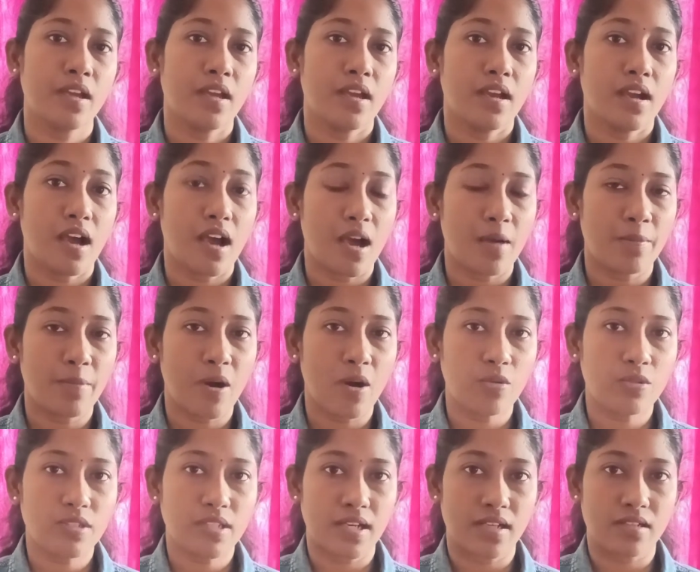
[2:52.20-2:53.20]

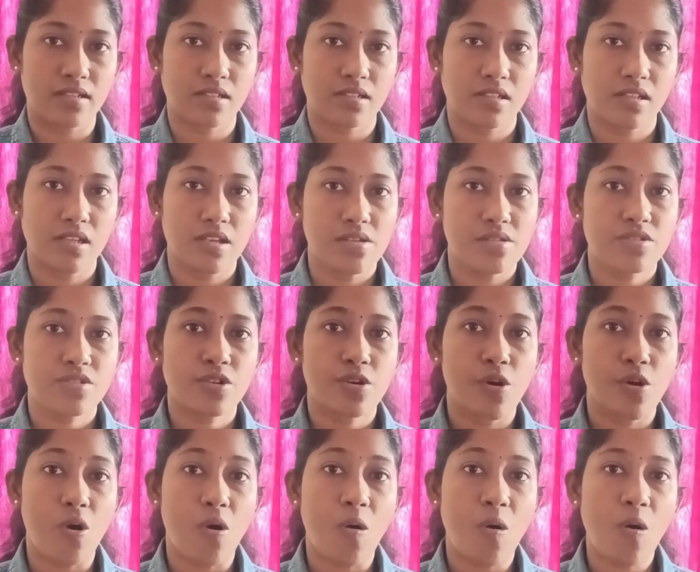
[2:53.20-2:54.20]
about that. So
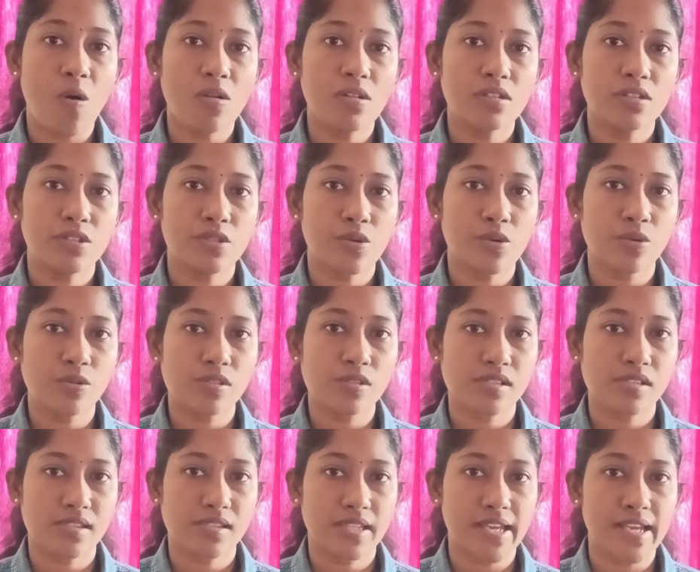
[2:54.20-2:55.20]
all those
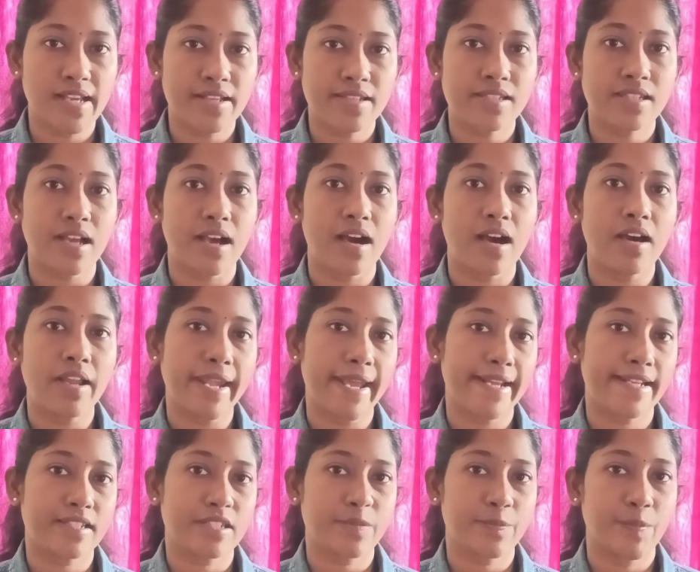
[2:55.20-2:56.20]
things are
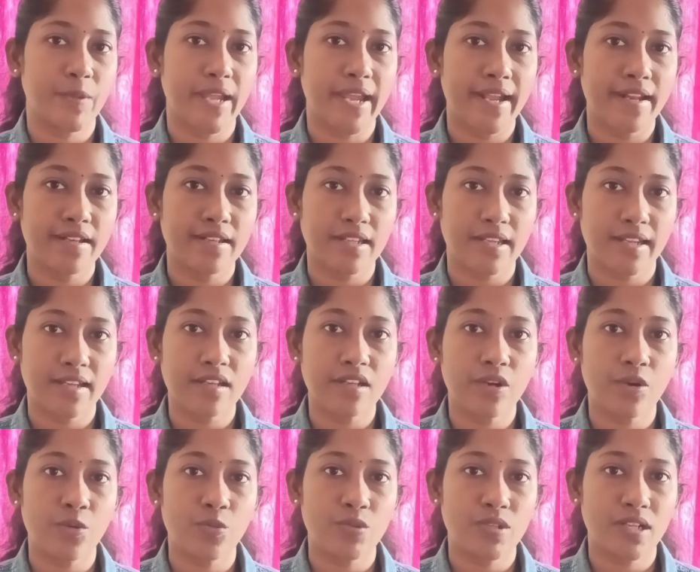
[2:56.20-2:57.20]
explained in
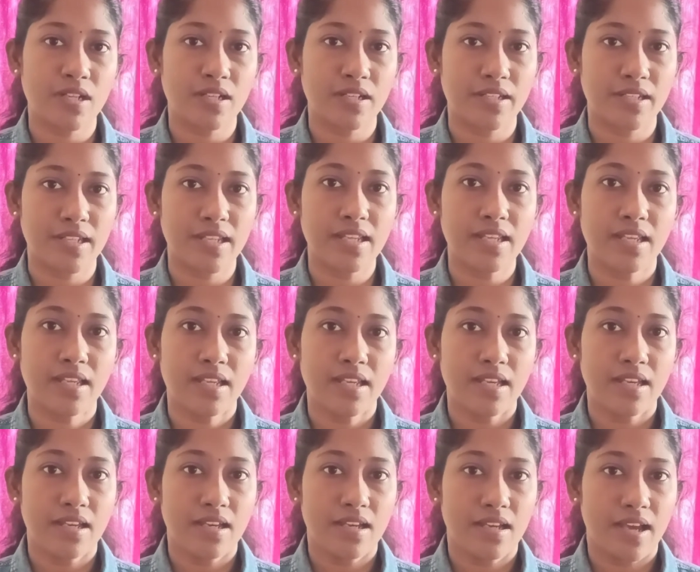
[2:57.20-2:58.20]
Kundalini
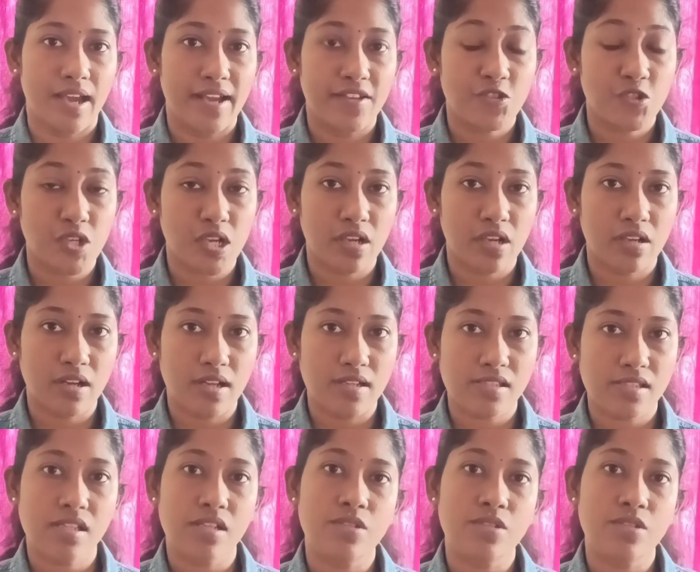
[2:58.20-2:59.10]
chakras.